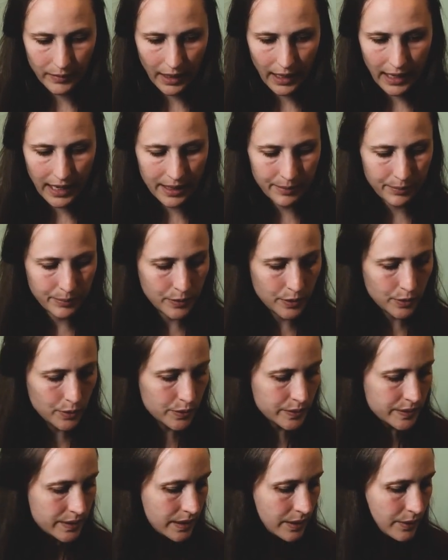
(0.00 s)
I'm
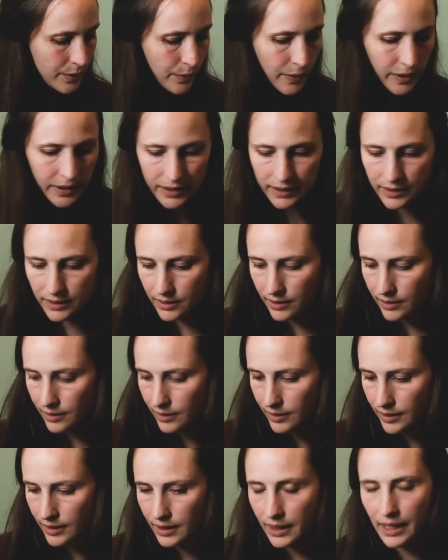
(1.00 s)
using, what is
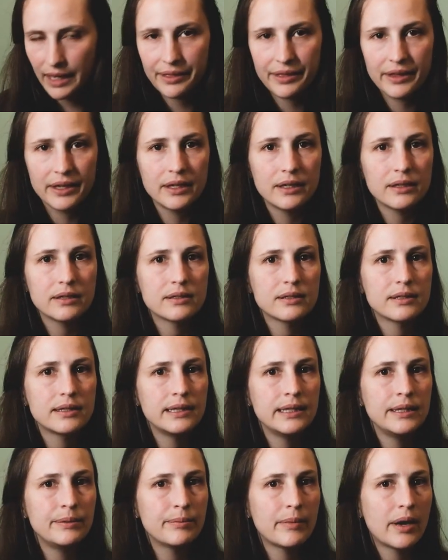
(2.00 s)
the, I think it's
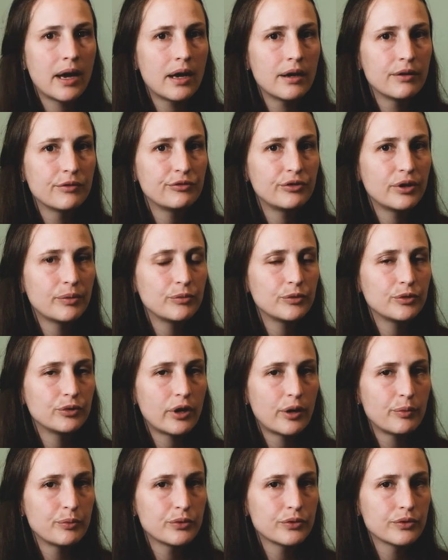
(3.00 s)
Lima from
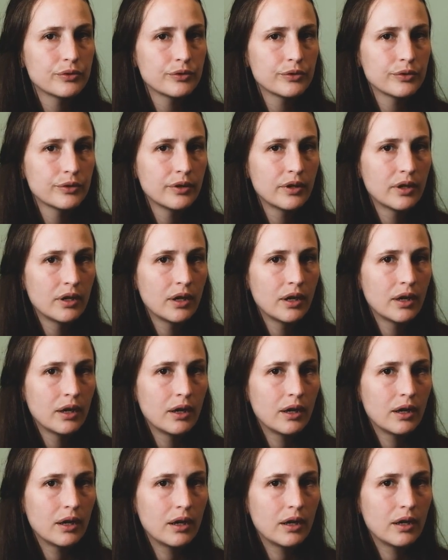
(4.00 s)
Drops.
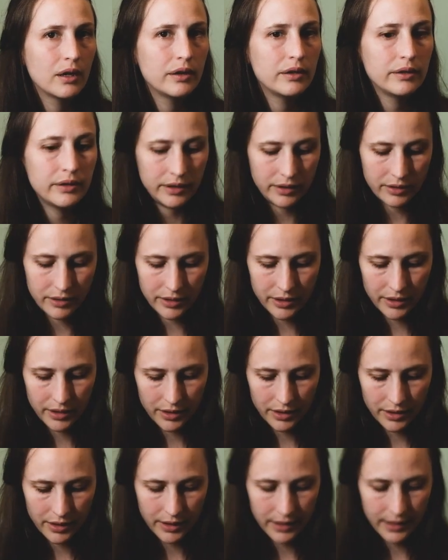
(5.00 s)
the
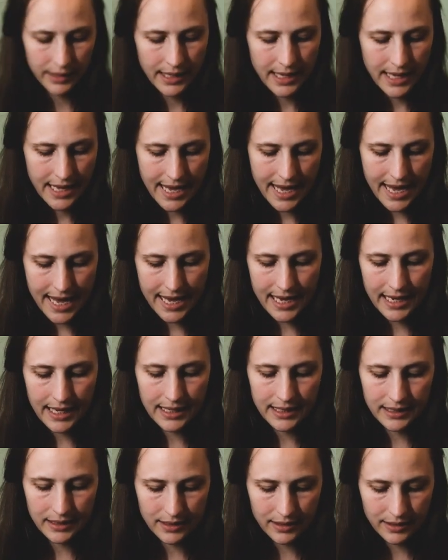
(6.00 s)
yarn,
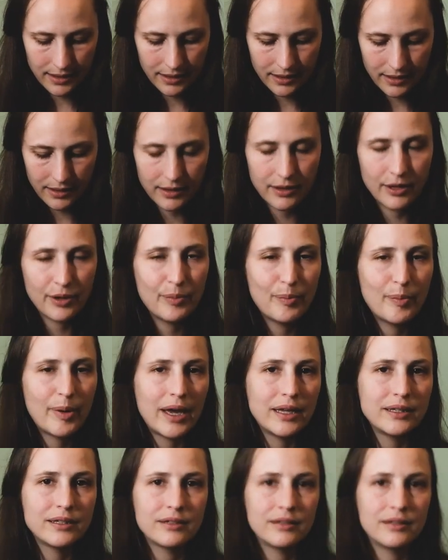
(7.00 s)
and the
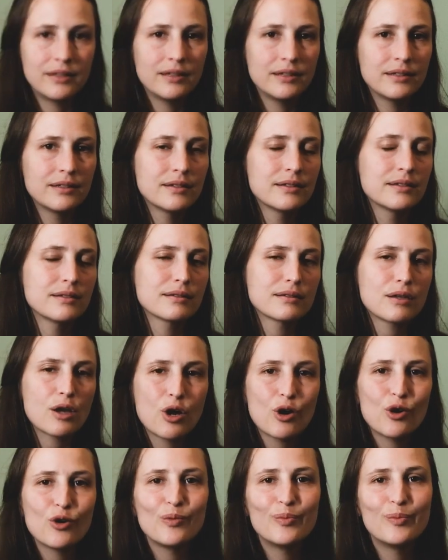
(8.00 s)
pattern is
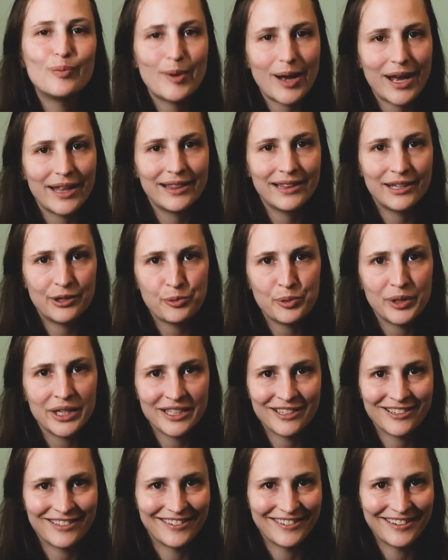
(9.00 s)
so badly
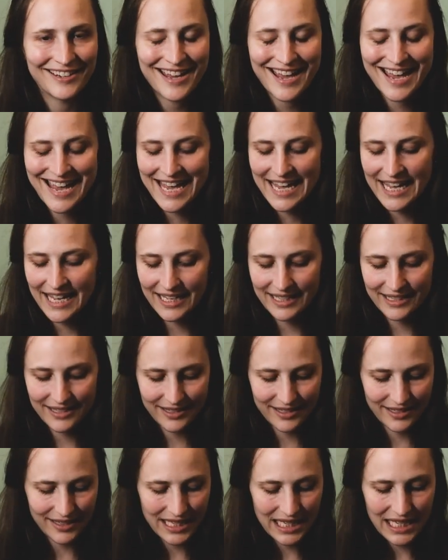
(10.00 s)
written.
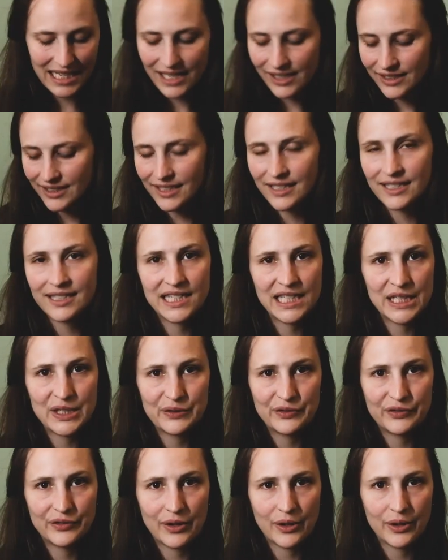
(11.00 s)
It's not easy
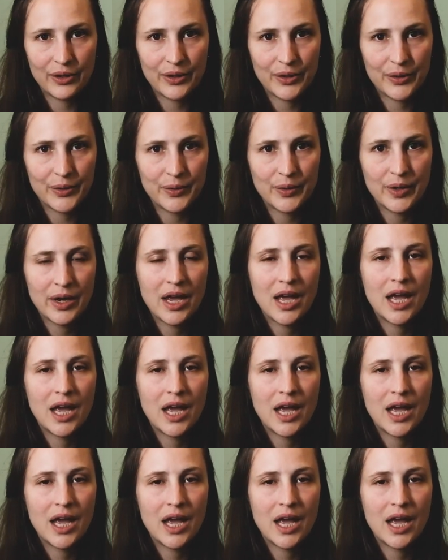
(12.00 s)
to follow.